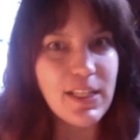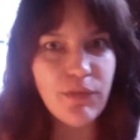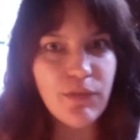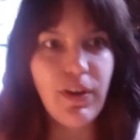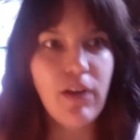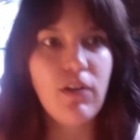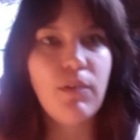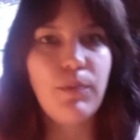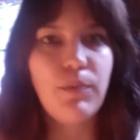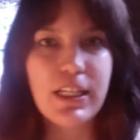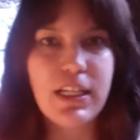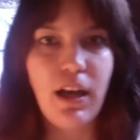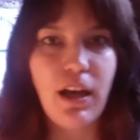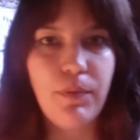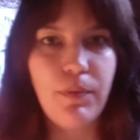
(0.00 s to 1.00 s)
a very big
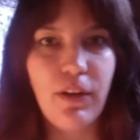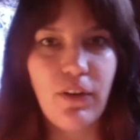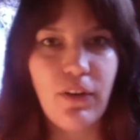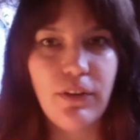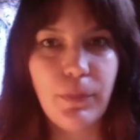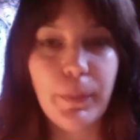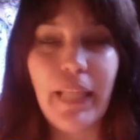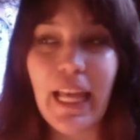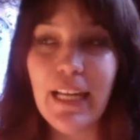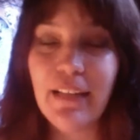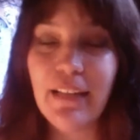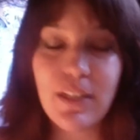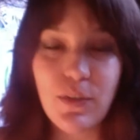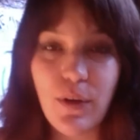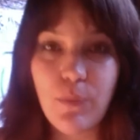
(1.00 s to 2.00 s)
topic around the planet
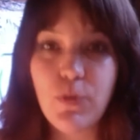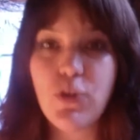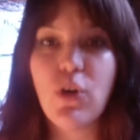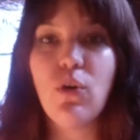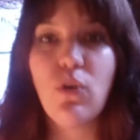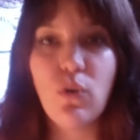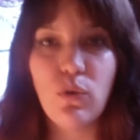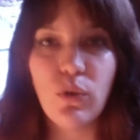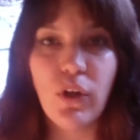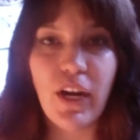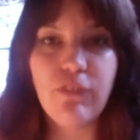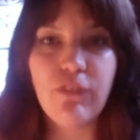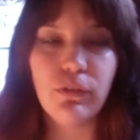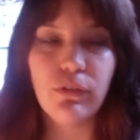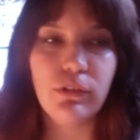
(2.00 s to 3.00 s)
that's why i'm so
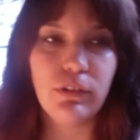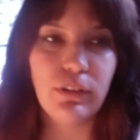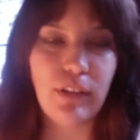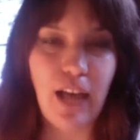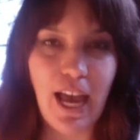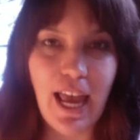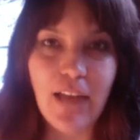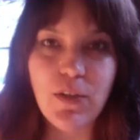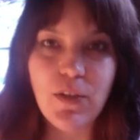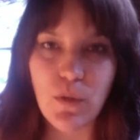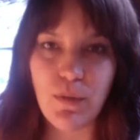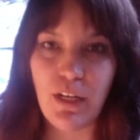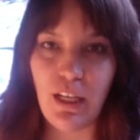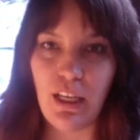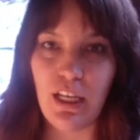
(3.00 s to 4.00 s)
grateful i had so
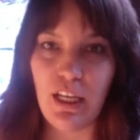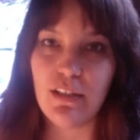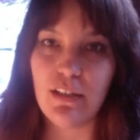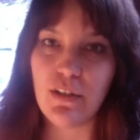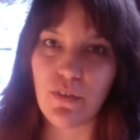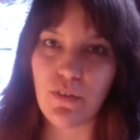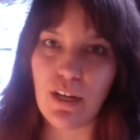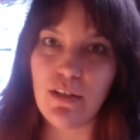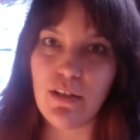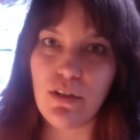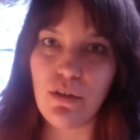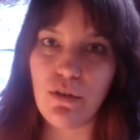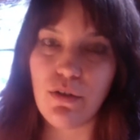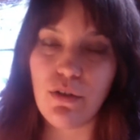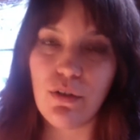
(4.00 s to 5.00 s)
many years right
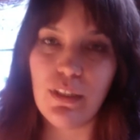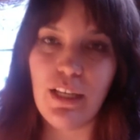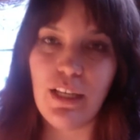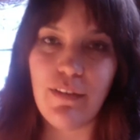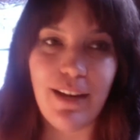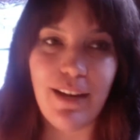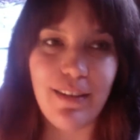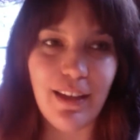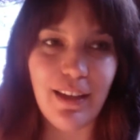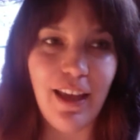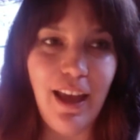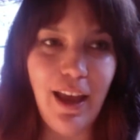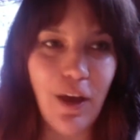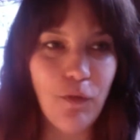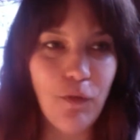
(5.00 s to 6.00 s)
to to live i think
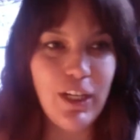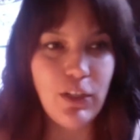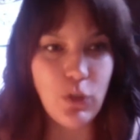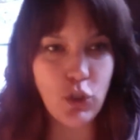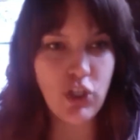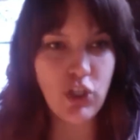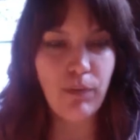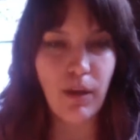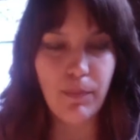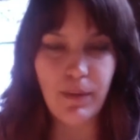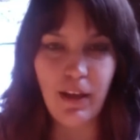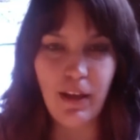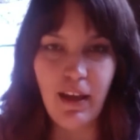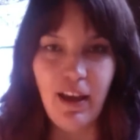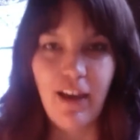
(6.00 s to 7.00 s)
we need to ship up
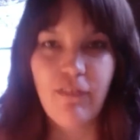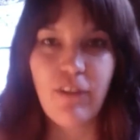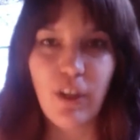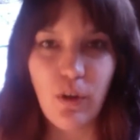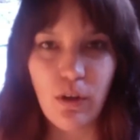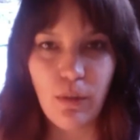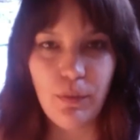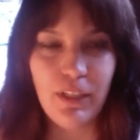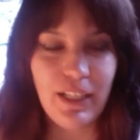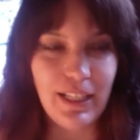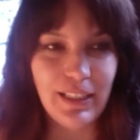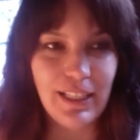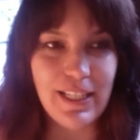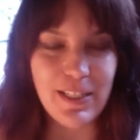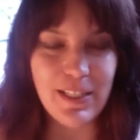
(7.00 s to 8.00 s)
every european
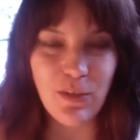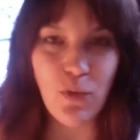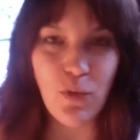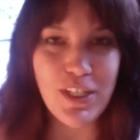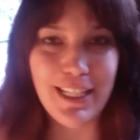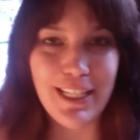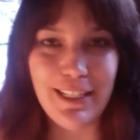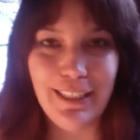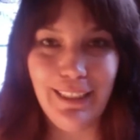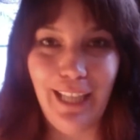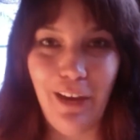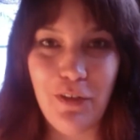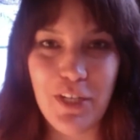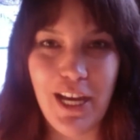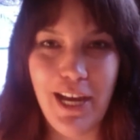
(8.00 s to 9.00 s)
at least once in their
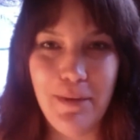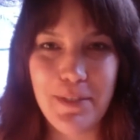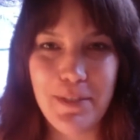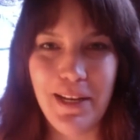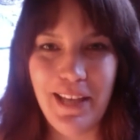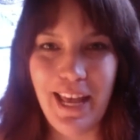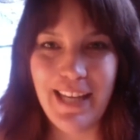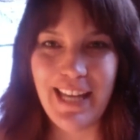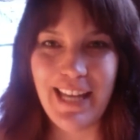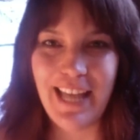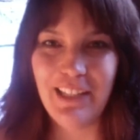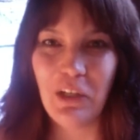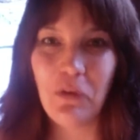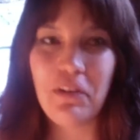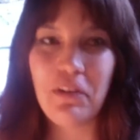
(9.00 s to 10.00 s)
lifetimes and, and, and
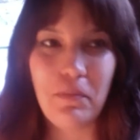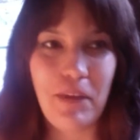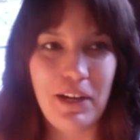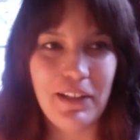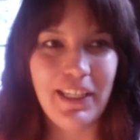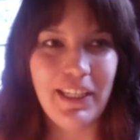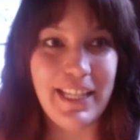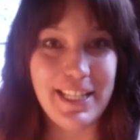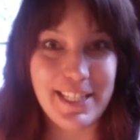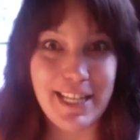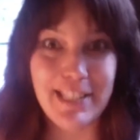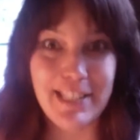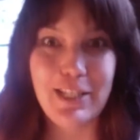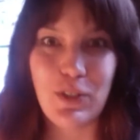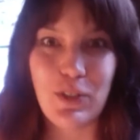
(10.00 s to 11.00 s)
north american and
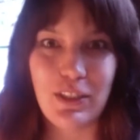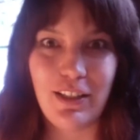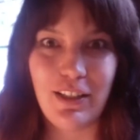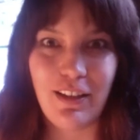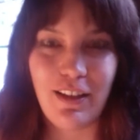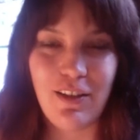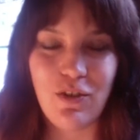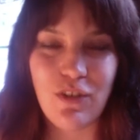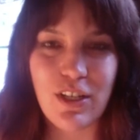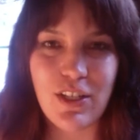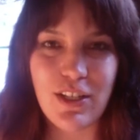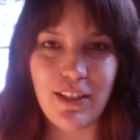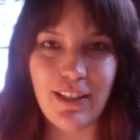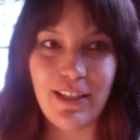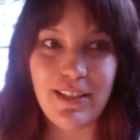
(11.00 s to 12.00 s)
send it to another country
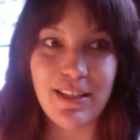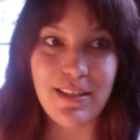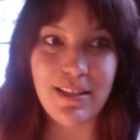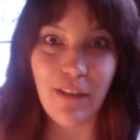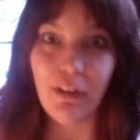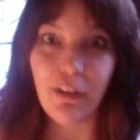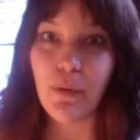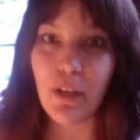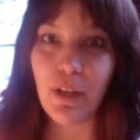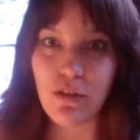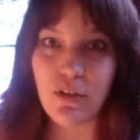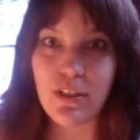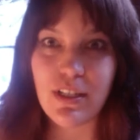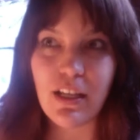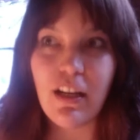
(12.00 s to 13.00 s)
so that these developed
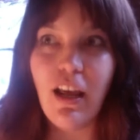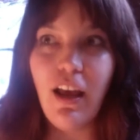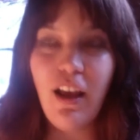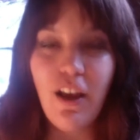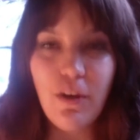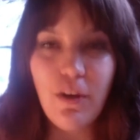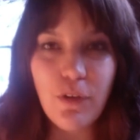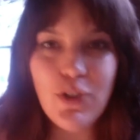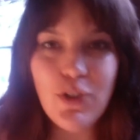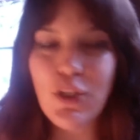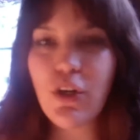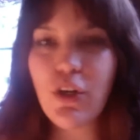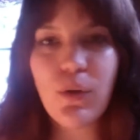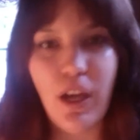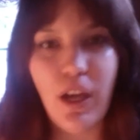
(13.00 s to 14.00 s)
countries can because you
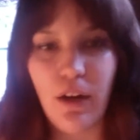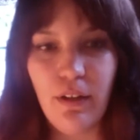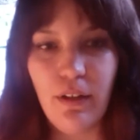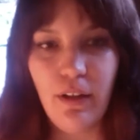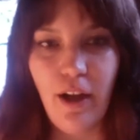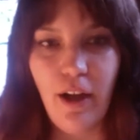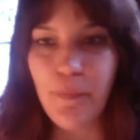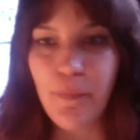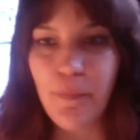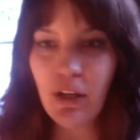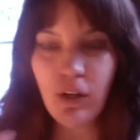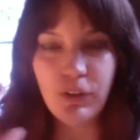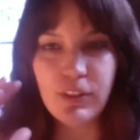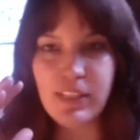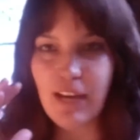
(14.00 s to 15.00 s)
don't know you
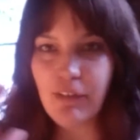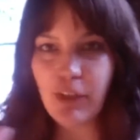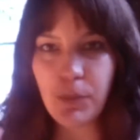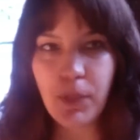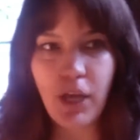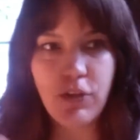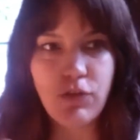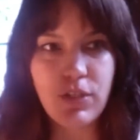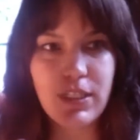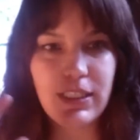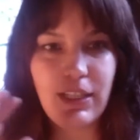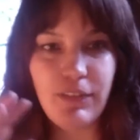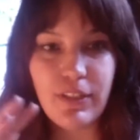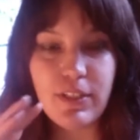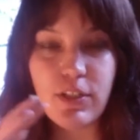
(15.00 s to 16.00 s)
know the developed countries
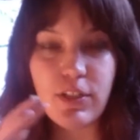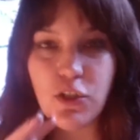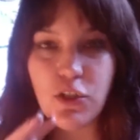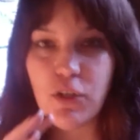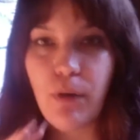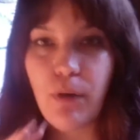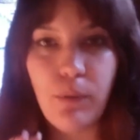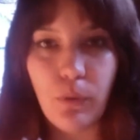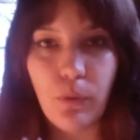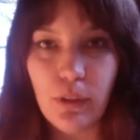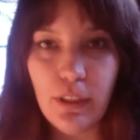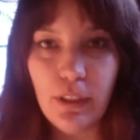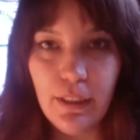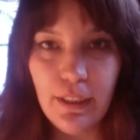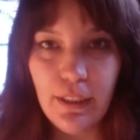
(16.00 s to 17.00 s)
live in such a bubble
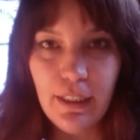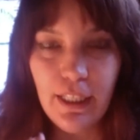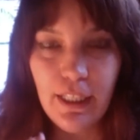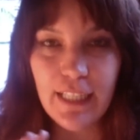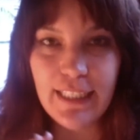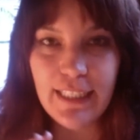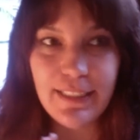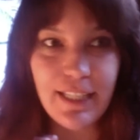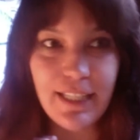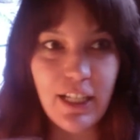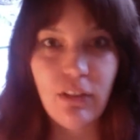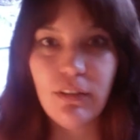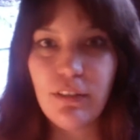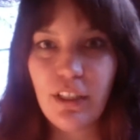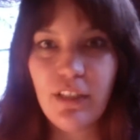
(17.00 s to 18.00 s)
that they
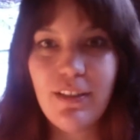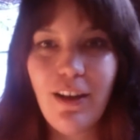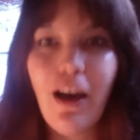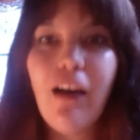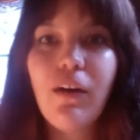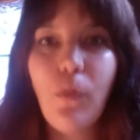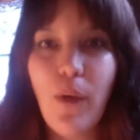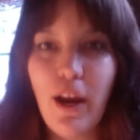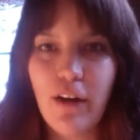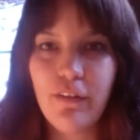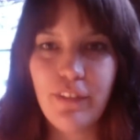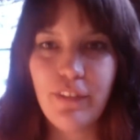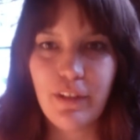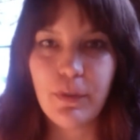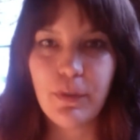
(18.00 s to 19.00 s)
don't they're not aware of
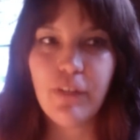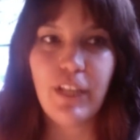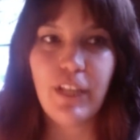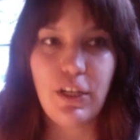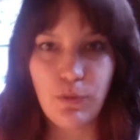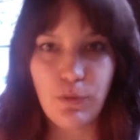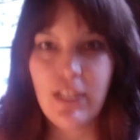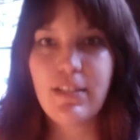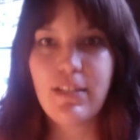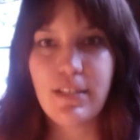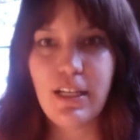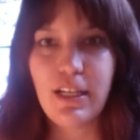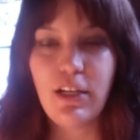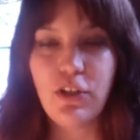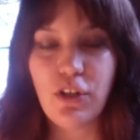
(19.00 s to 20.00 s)
their privilege we need to
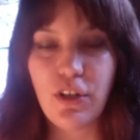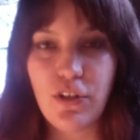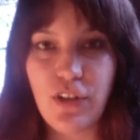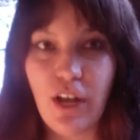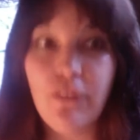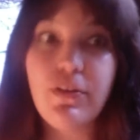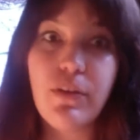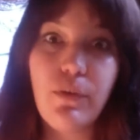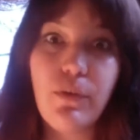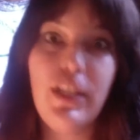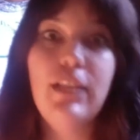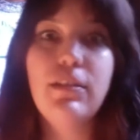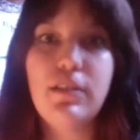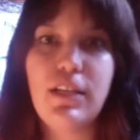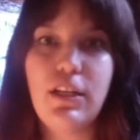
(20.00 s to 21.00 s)
teach ourselves and we
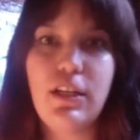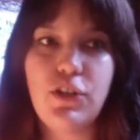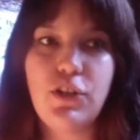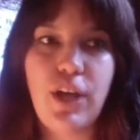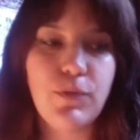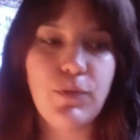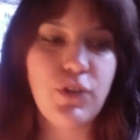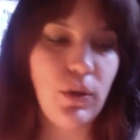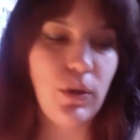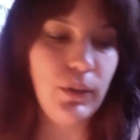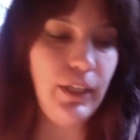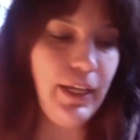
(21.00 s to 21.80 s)
need to teach them so